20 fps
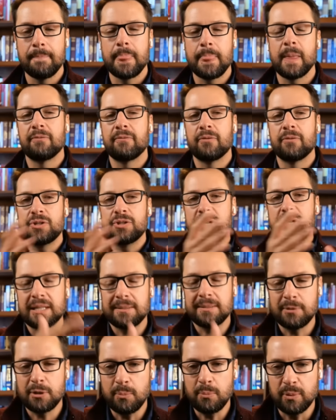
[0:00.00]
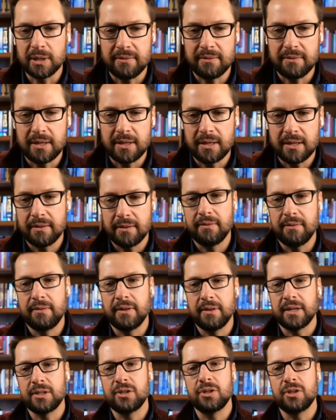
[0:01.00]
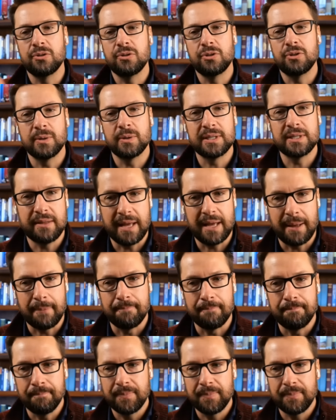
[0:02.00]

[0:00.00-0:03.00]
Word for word: First, you get them to believe it, then you do it to them.